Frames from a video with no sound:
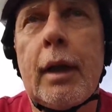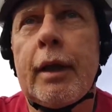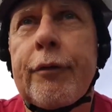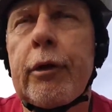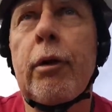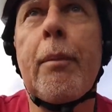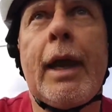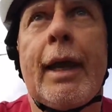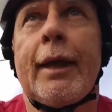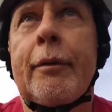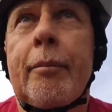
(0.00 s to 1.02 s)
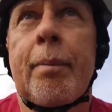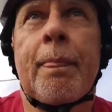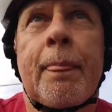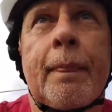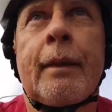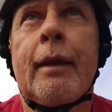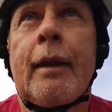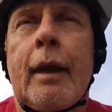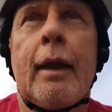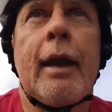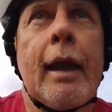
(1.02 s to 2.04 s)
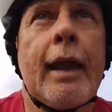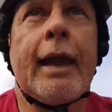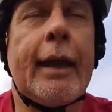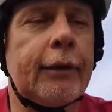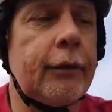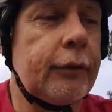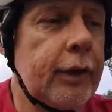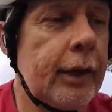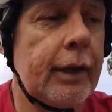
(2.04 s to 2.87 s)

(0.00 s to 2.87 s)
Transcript: if you're a man and